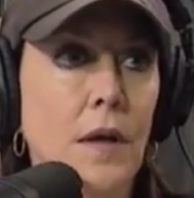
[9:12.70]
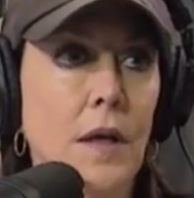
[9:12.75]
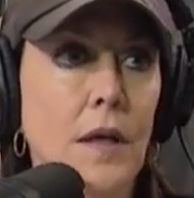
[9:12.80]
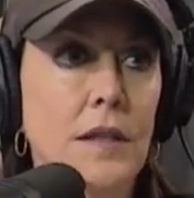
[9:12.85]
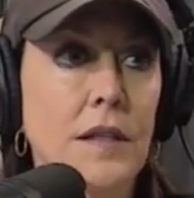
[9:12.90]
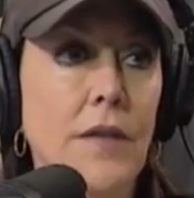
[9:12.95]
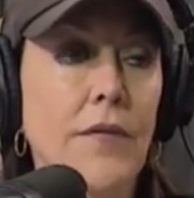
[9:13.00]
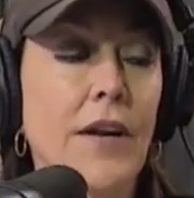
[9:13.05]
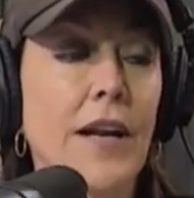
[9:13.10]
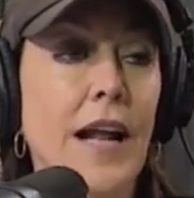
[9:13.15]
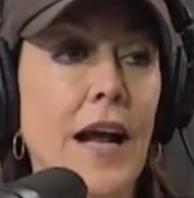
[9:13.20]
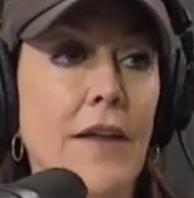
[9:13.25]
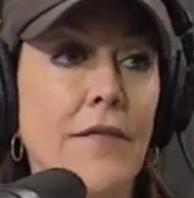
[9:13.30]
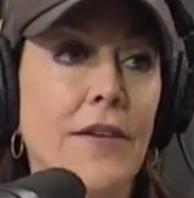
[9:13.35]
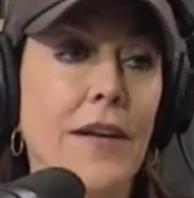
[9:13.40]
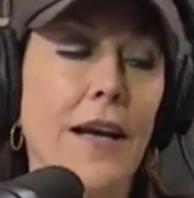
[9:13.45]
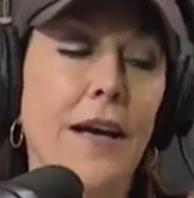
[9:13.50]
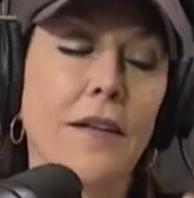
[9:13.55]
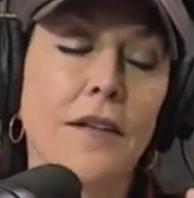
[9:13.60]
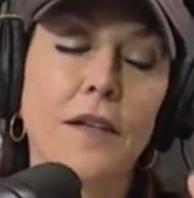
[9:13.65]
Seven and a half.
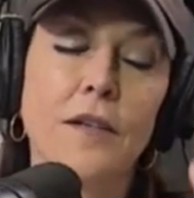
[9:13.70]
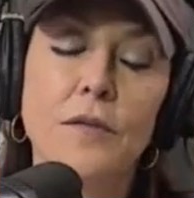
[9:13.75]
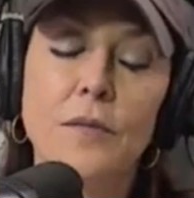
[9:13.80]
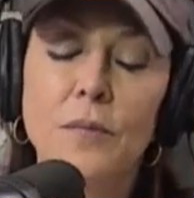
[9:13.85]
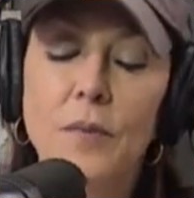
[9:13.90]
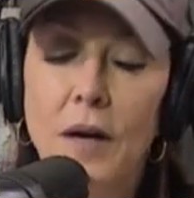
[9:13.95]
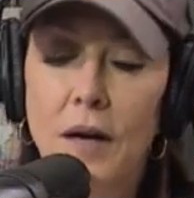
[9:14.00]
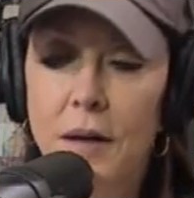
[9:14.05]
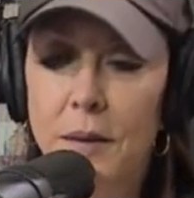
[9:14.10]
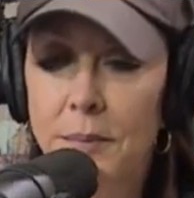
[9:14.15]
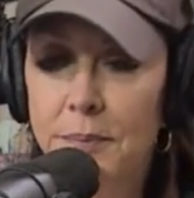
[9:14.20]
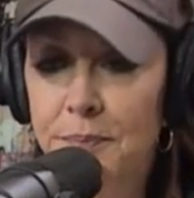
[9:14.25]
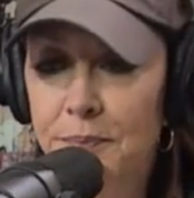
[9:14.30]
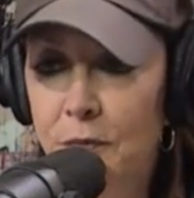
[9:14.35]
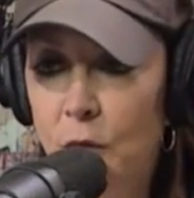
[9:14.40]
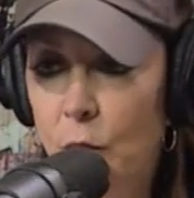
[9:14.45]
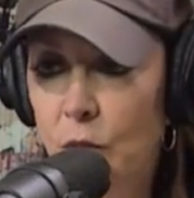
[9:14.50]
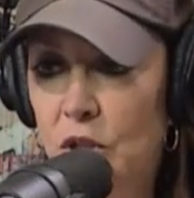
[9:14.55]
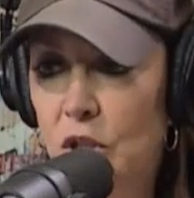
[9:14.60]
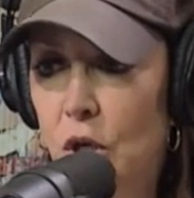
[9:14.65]
Yeah. um,
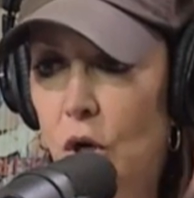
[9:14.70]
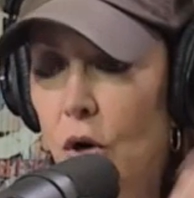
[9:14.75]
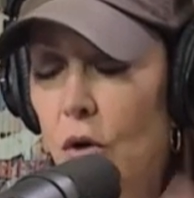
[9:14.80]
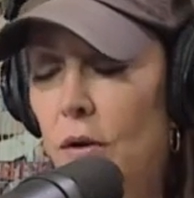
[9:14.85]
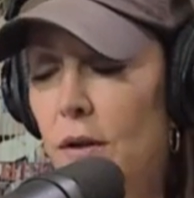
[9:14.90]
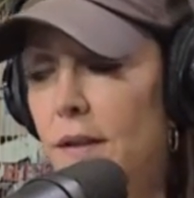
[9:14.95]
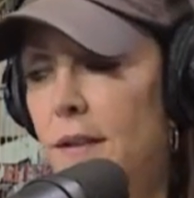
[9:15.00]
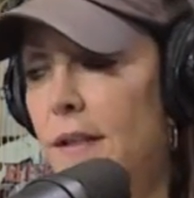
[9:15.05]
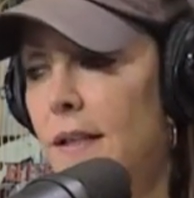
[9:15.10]
what you call it?